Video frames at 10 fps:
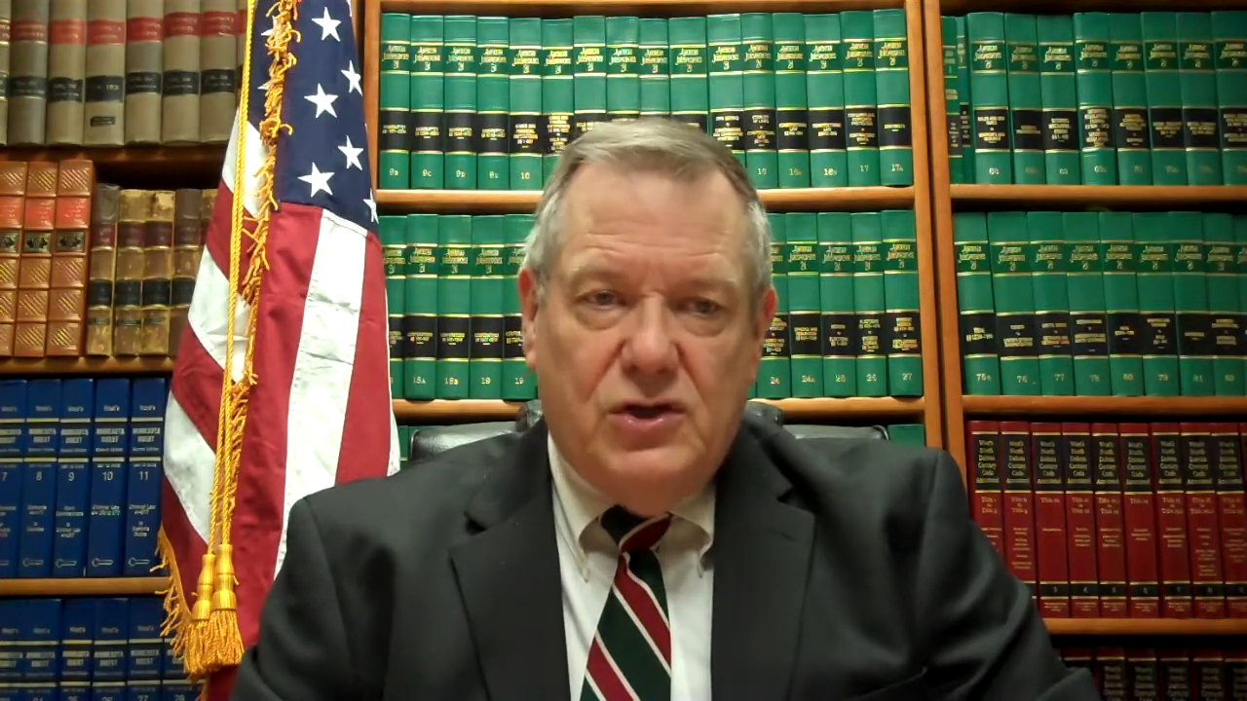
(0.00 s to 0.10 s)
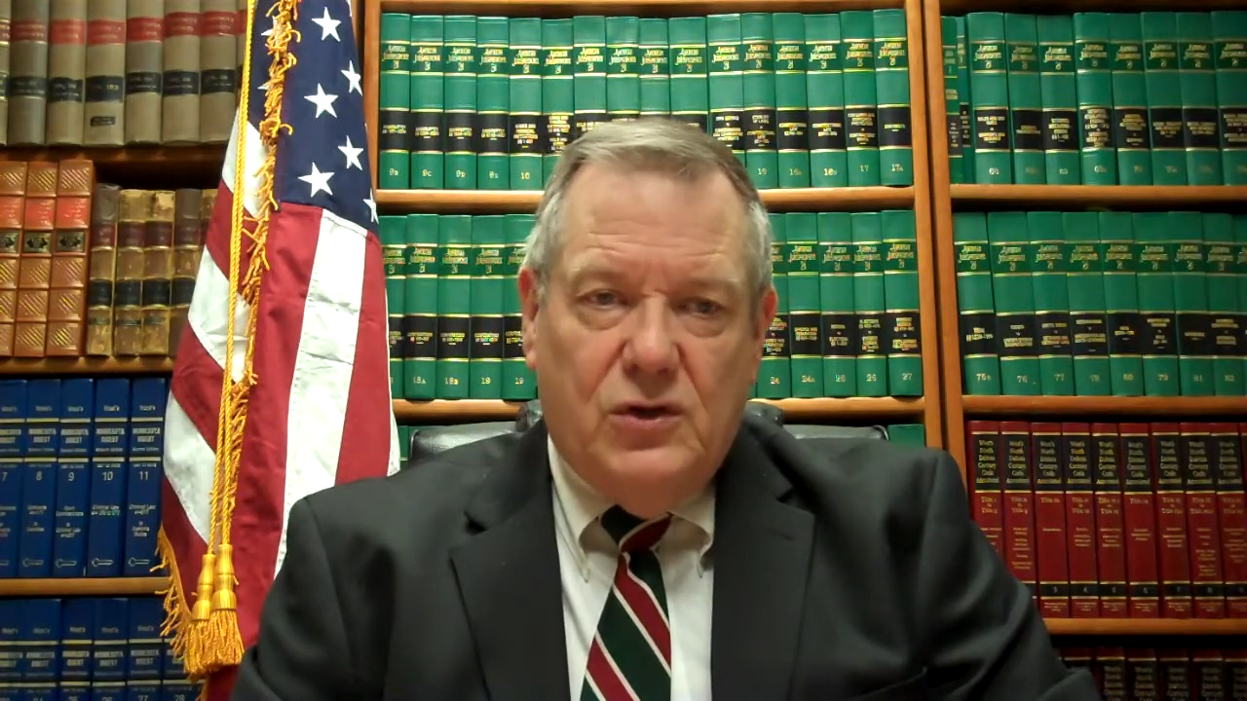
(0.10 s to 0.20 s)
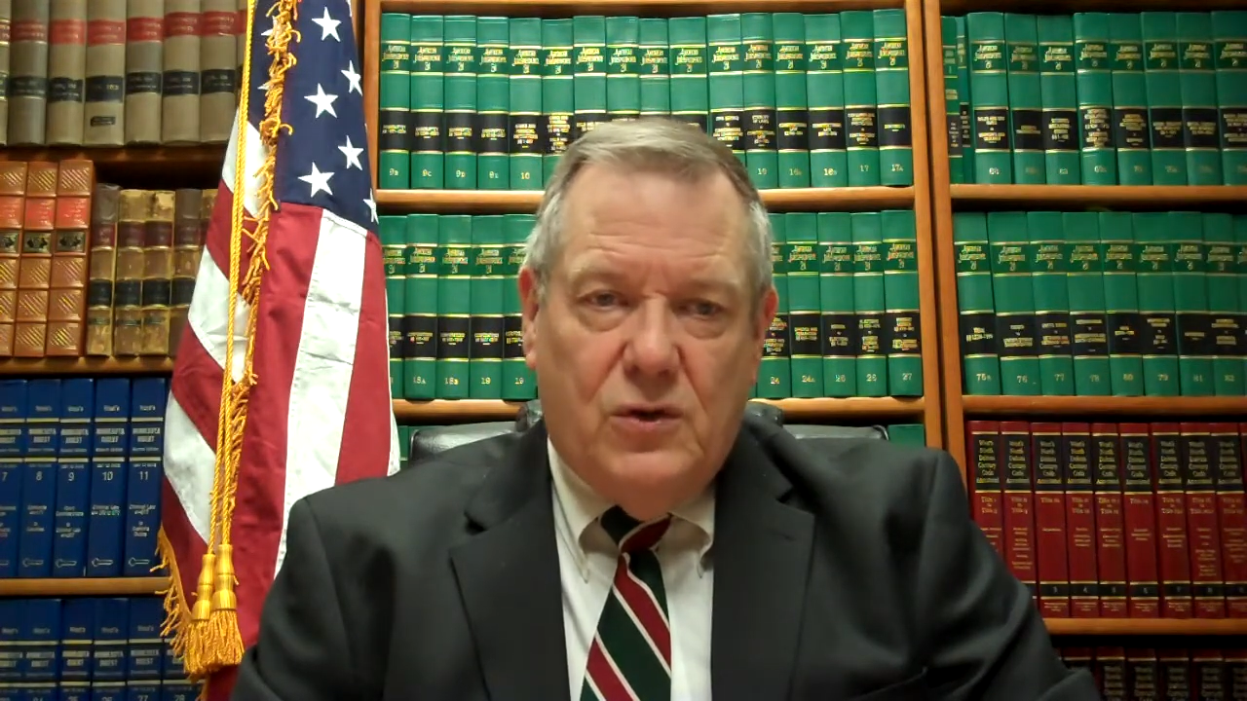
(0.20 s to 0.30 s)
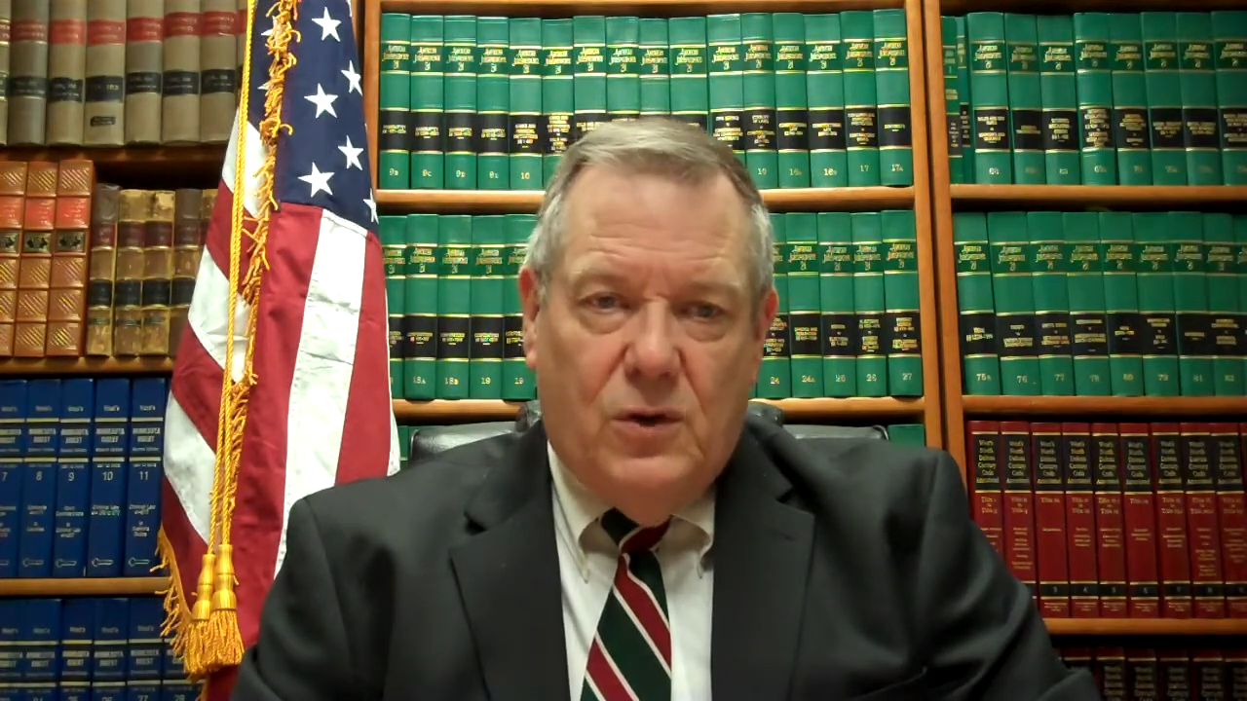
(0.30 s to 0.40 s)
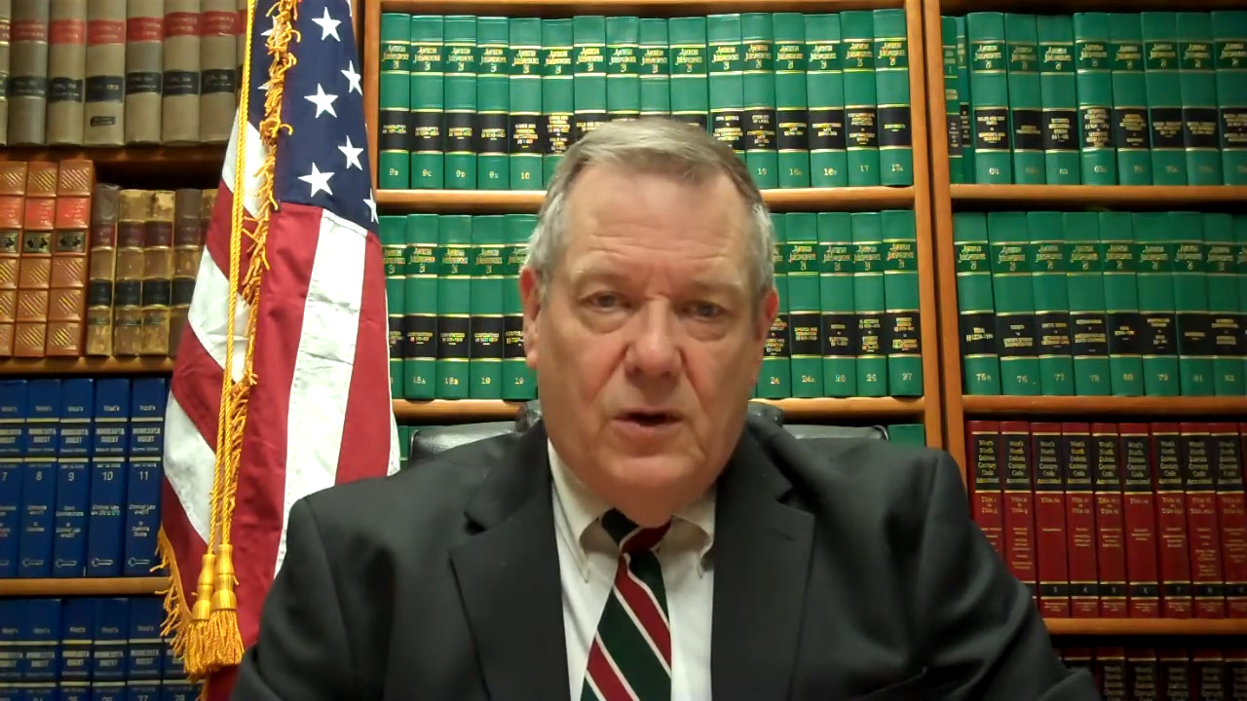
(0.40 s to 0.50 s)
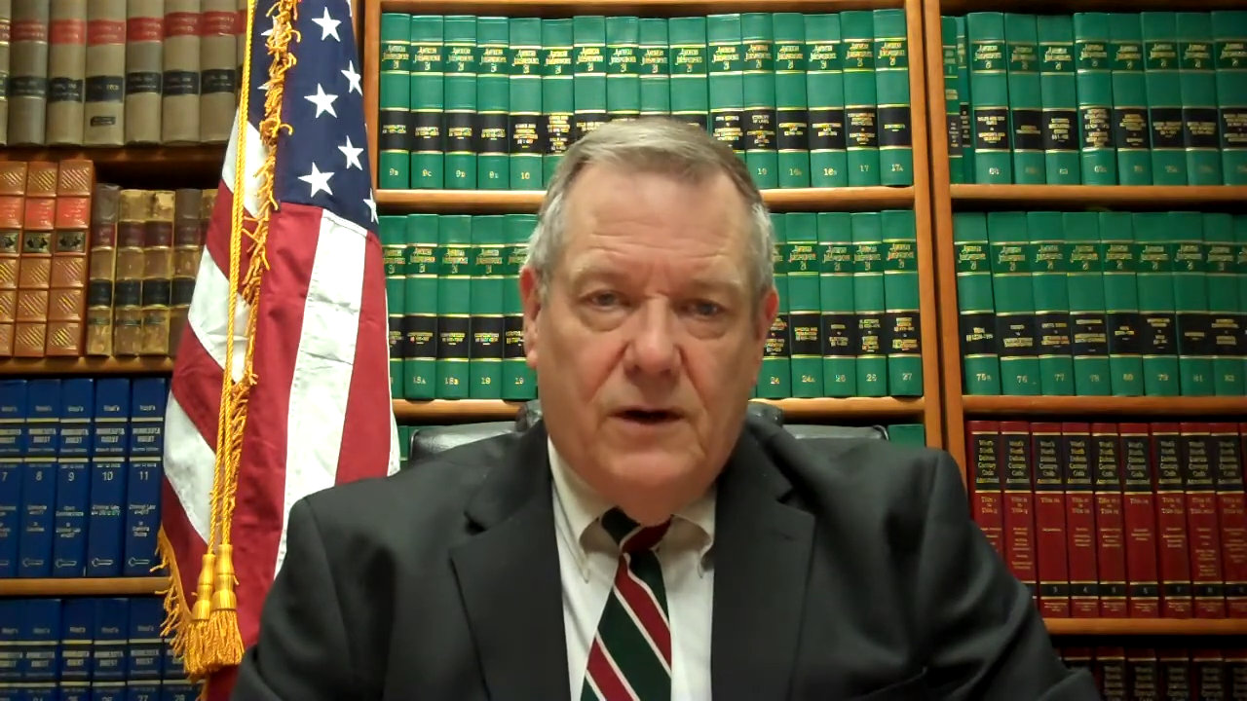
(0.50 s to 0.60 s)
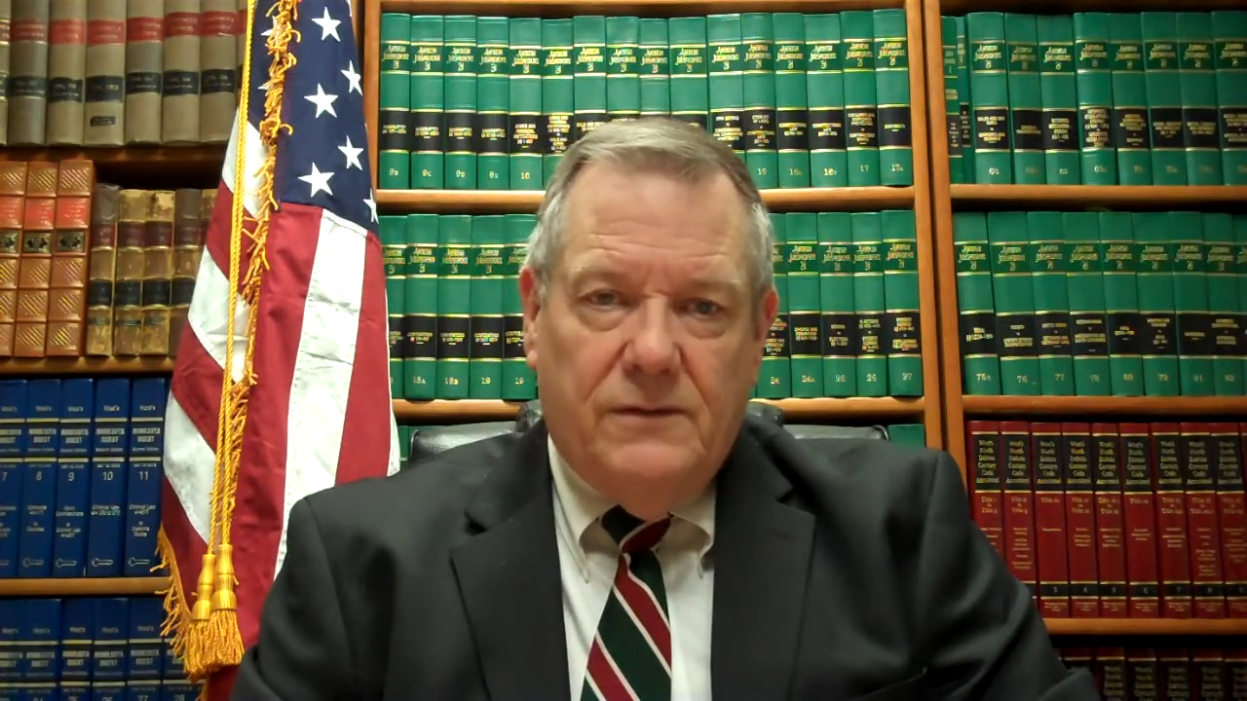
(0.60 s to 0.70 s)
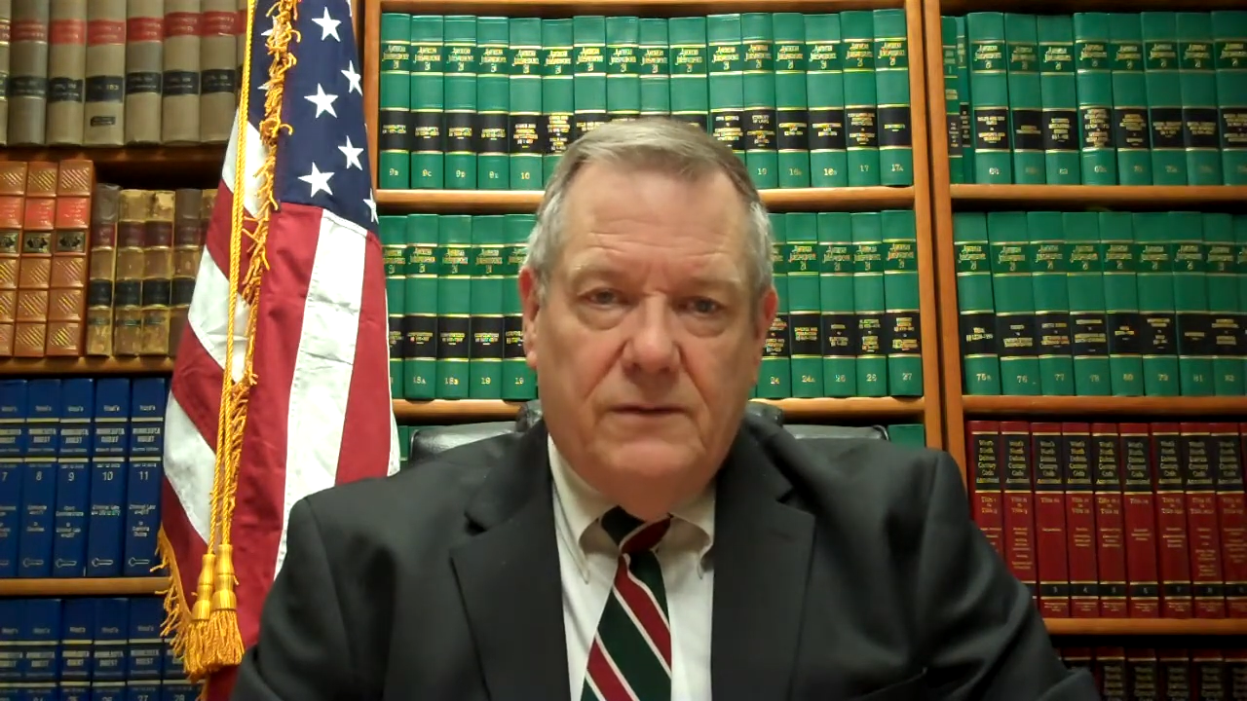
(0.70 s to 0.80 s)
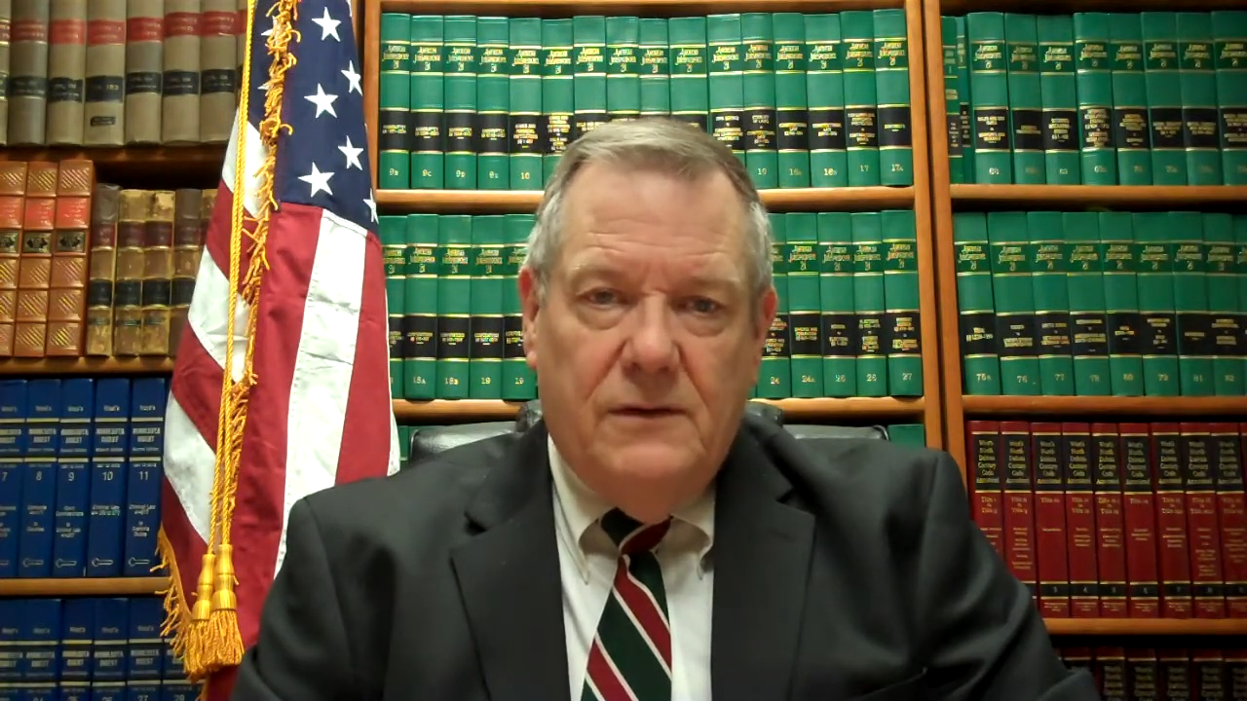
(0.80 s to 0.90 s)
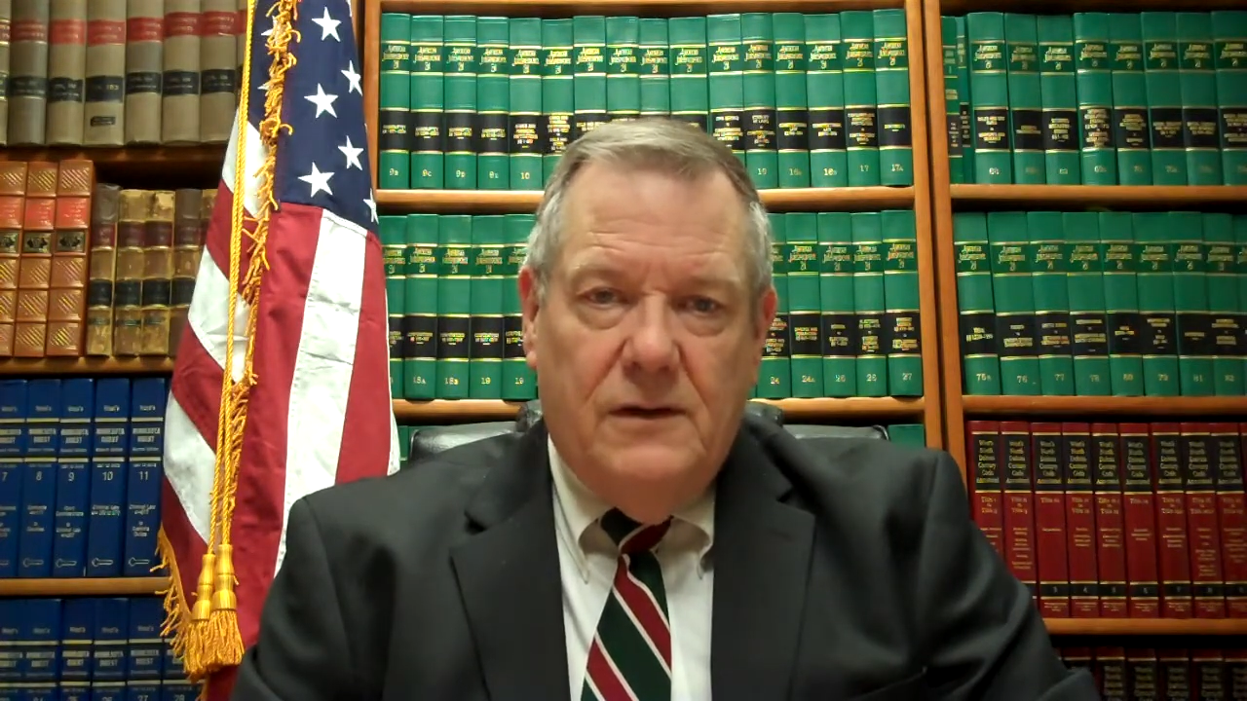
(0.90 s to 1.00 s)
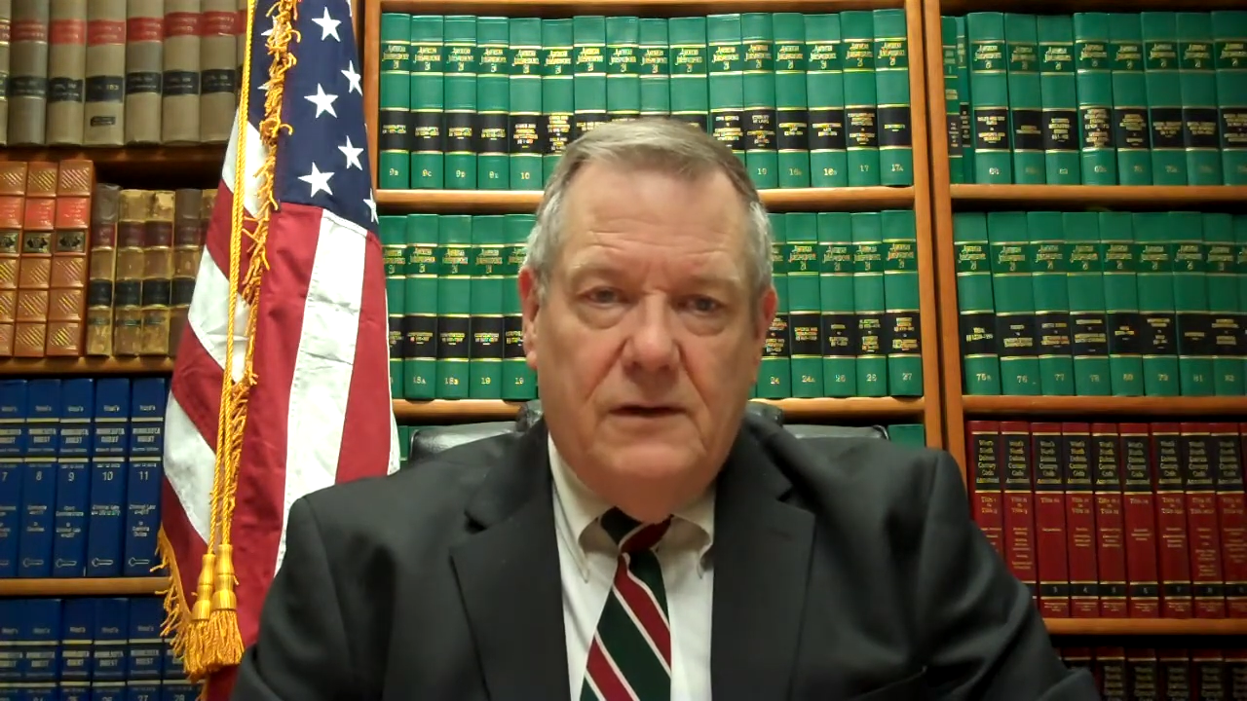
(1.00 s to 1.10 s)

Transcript: in court